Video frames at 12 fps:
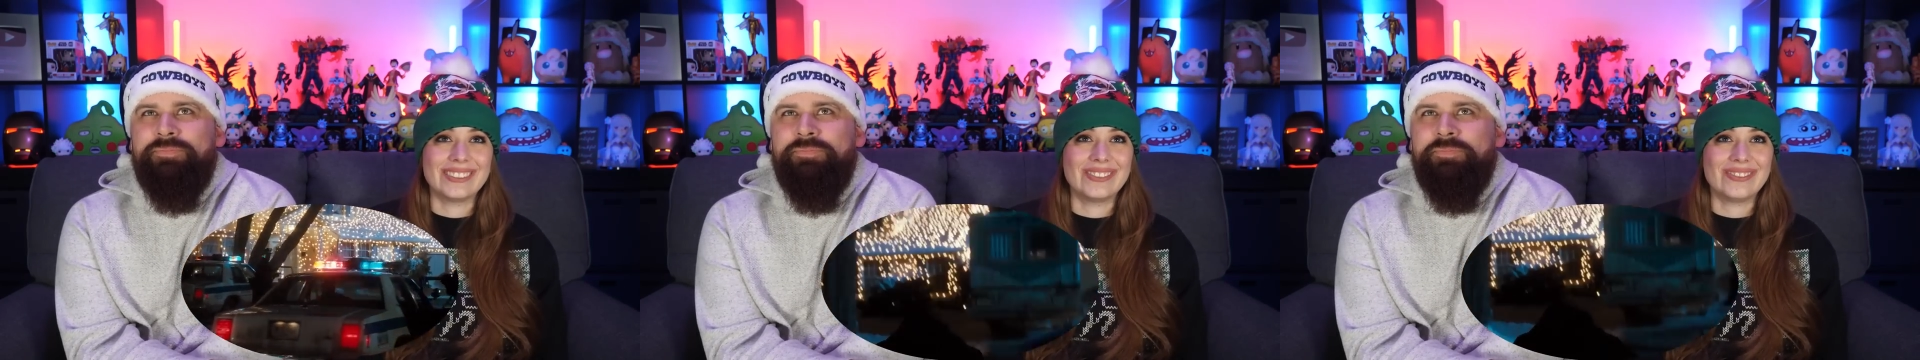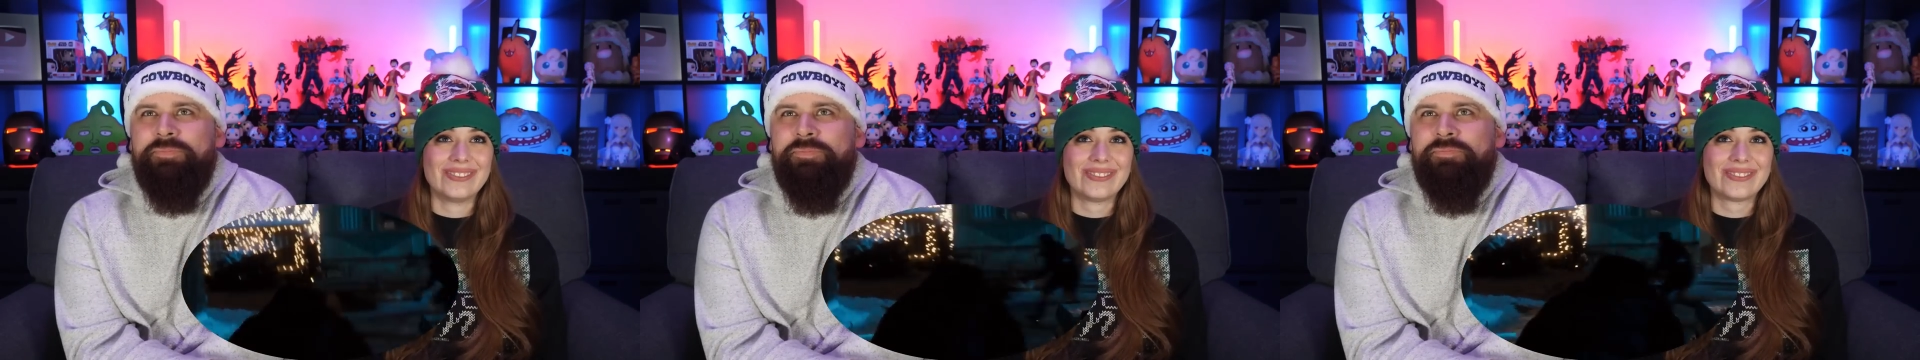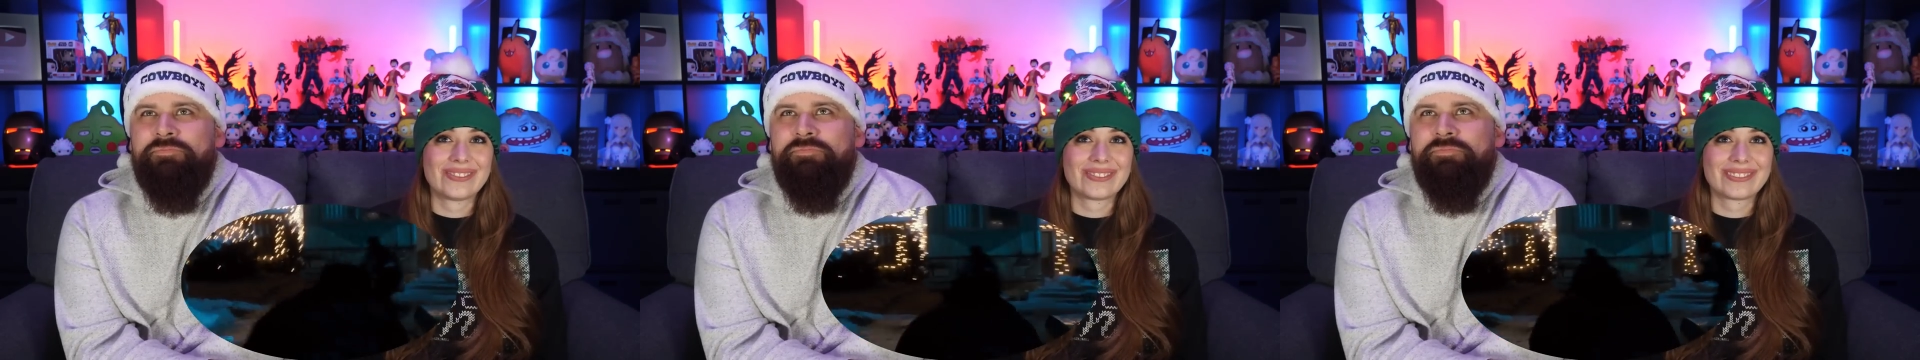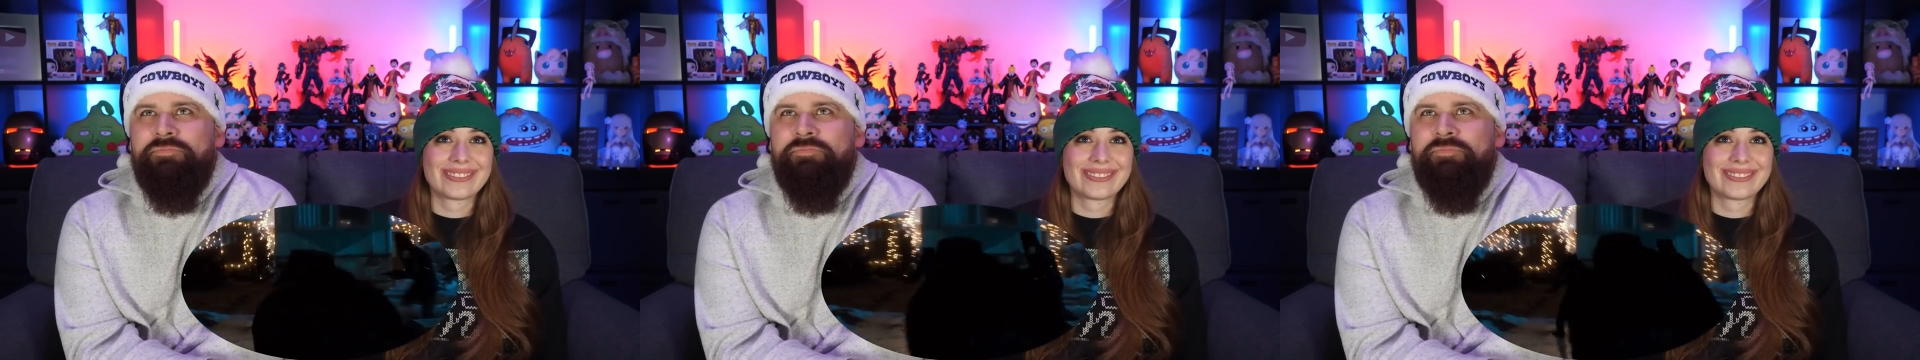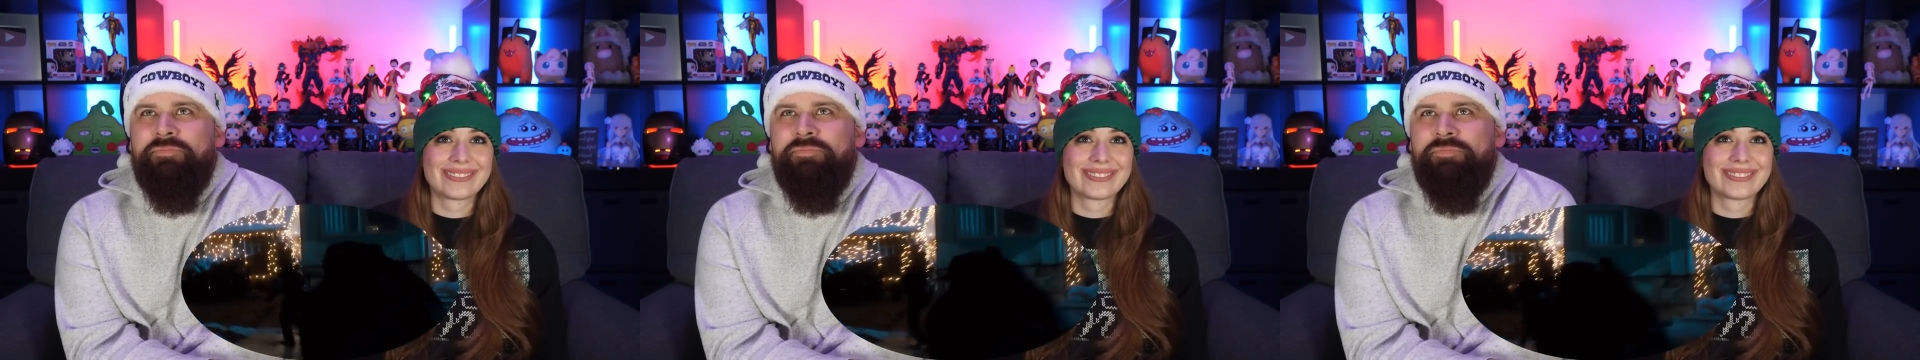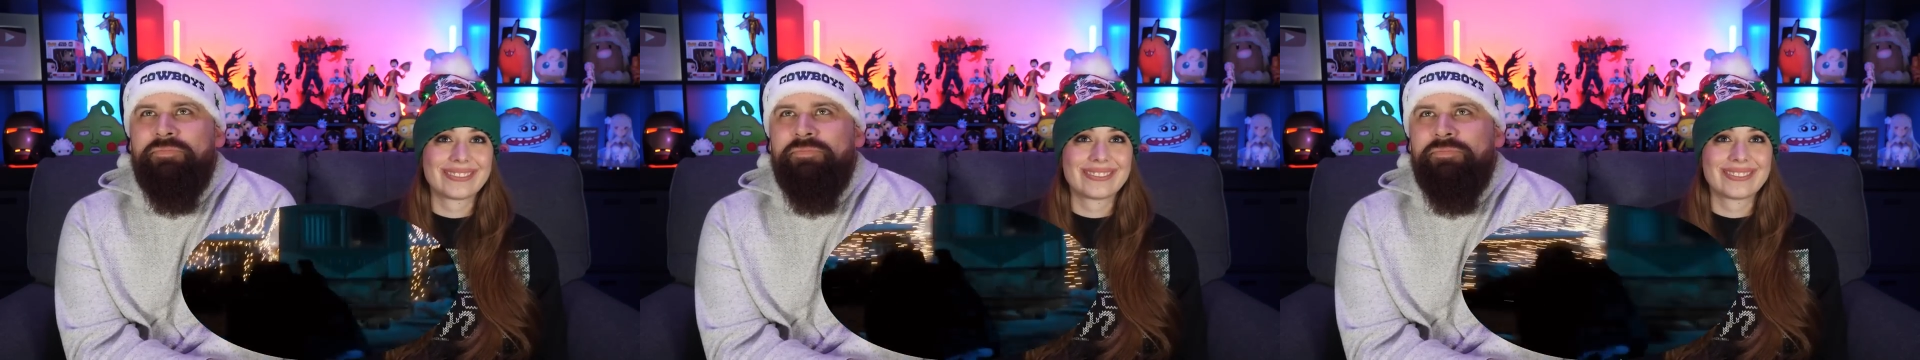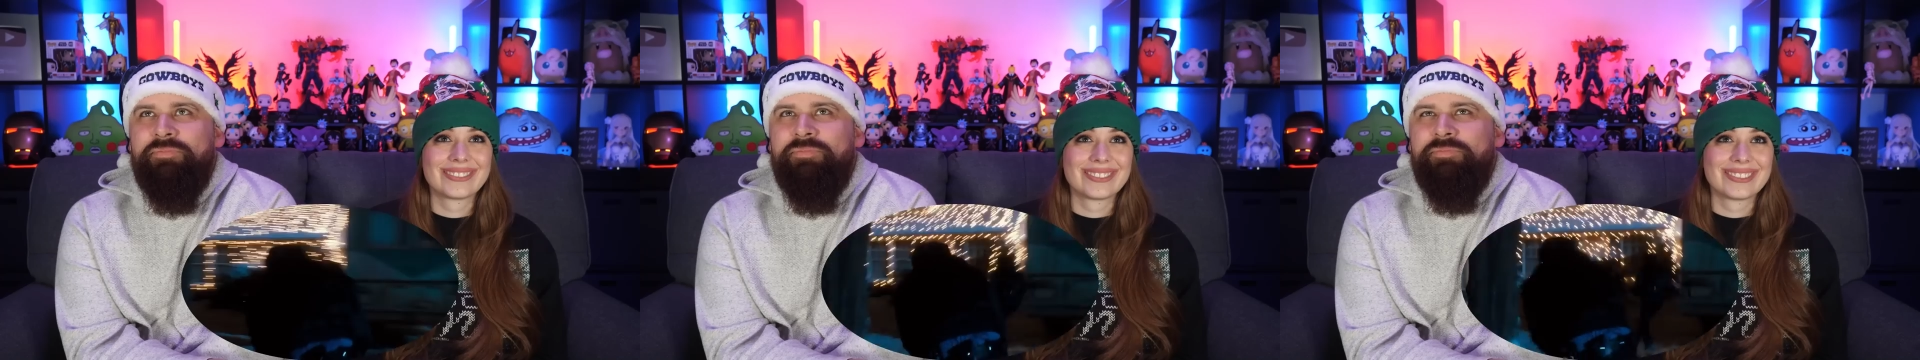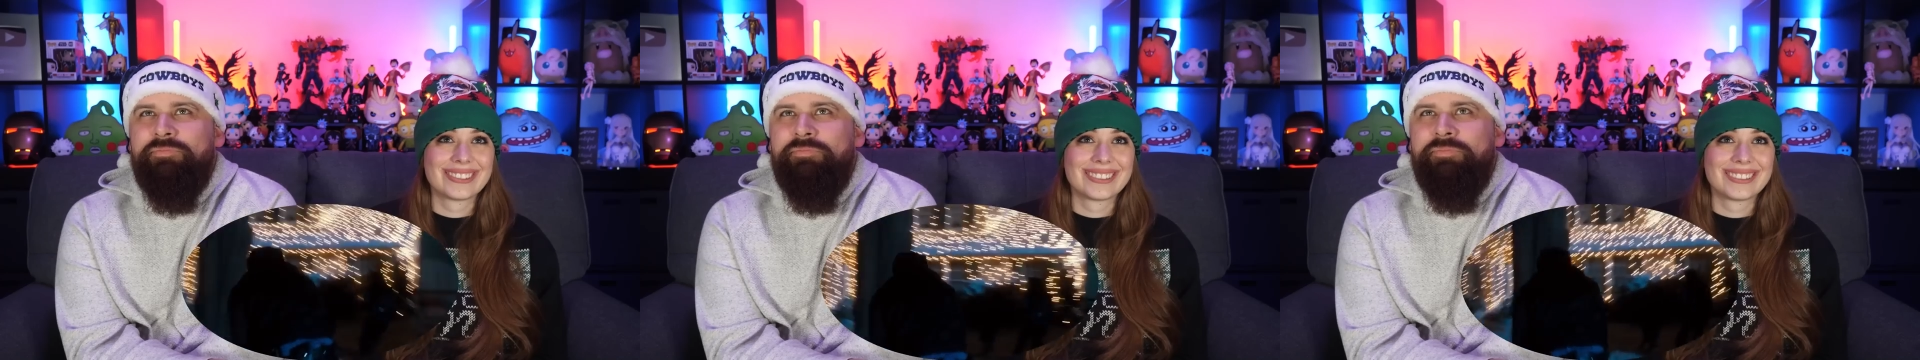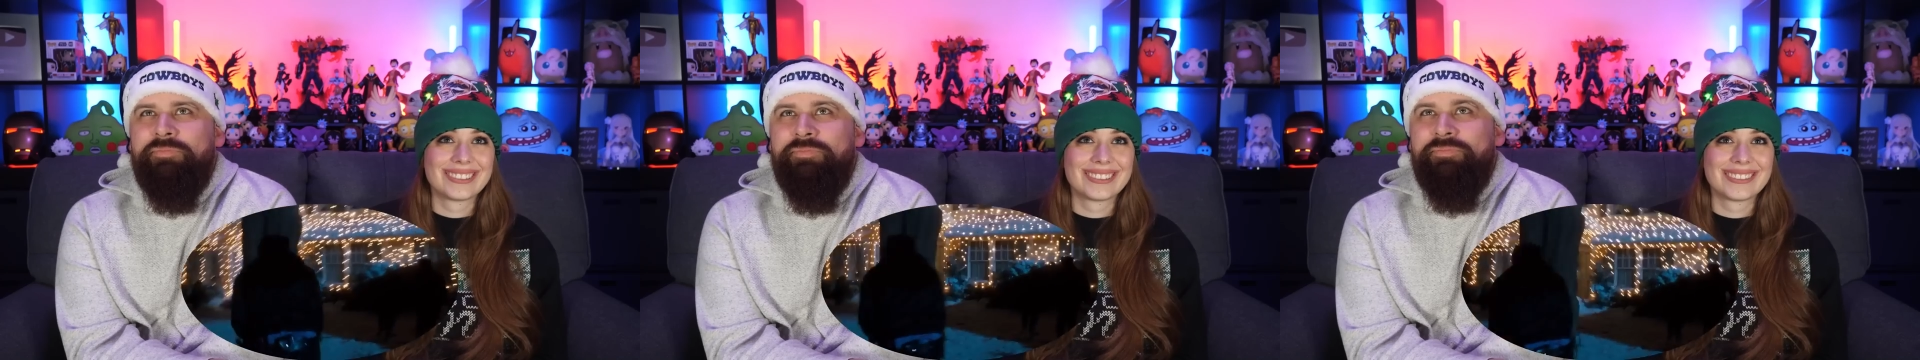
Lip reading: (silence)